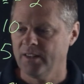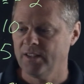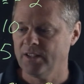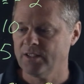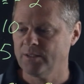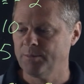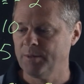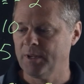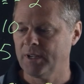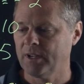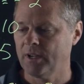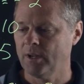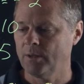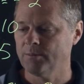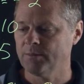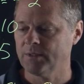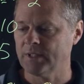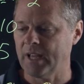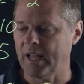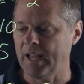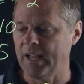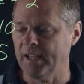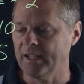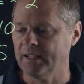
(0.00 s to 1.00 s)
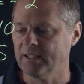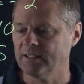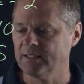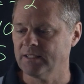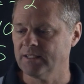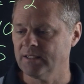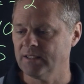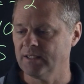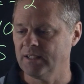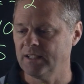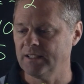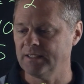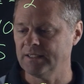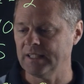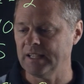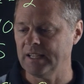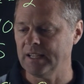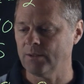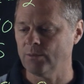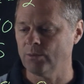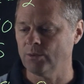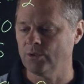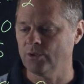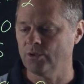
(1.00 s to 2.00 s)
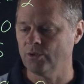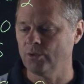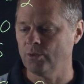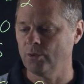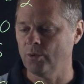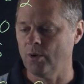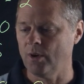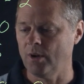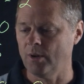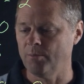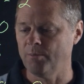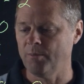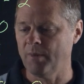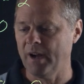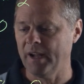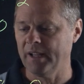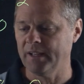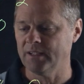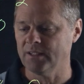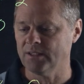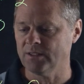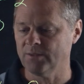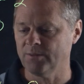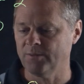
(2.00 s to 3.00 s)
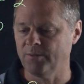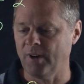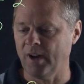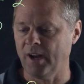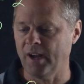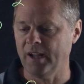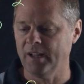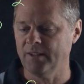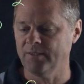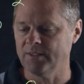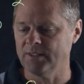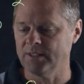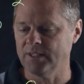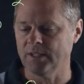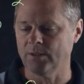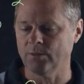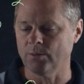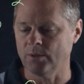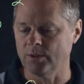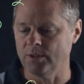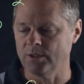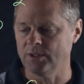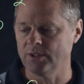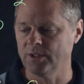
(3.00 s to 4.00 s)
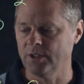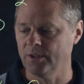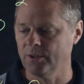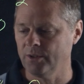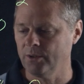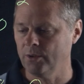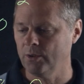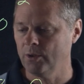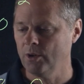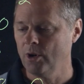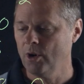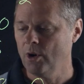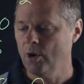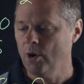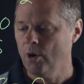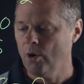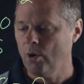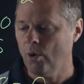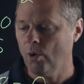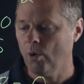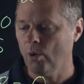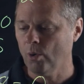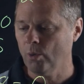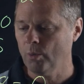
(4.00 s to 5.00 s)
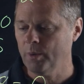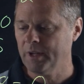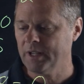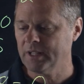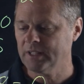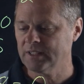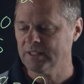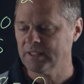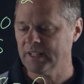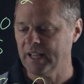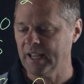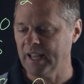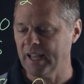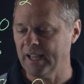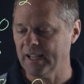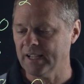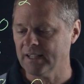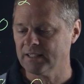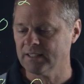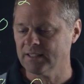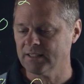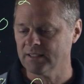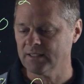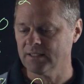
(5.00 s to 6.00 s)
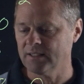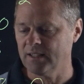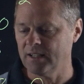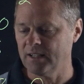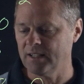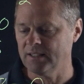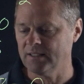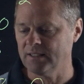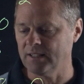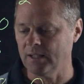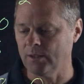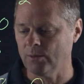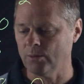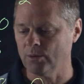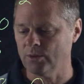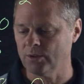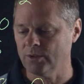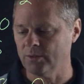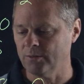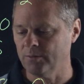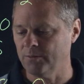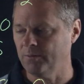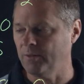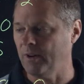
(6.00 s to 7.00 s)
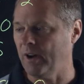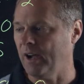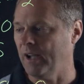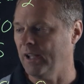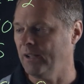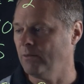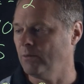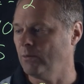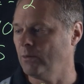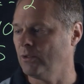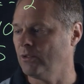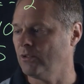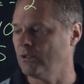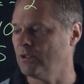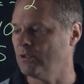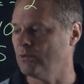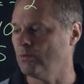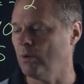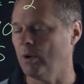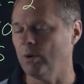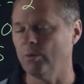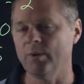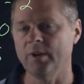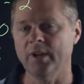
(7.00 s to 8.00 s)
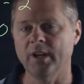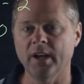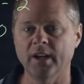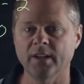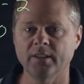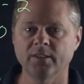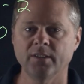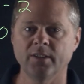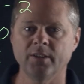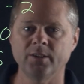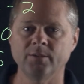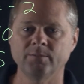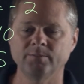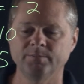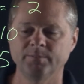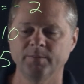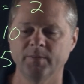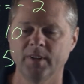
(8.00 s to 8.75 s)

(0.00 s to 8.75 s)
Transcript: This becomes x is equal to a -5 is equal to 0. Or we can say x is equal to 5, which is what we got there.